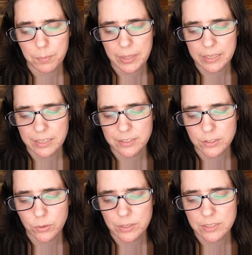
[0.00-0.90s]
baking
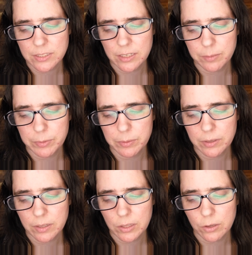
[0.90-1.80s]
soda, cinnamon,
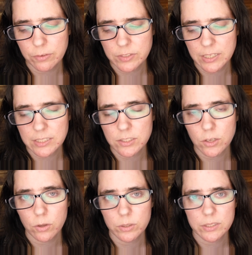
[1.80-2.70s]
cloves, and
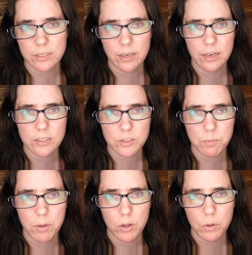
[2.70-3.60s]
salt in a
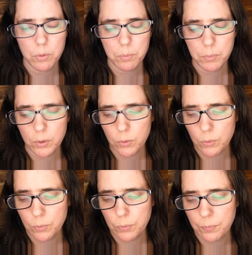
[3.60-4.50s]
small
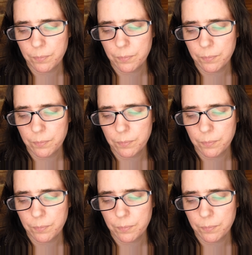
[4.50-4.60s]
bowl.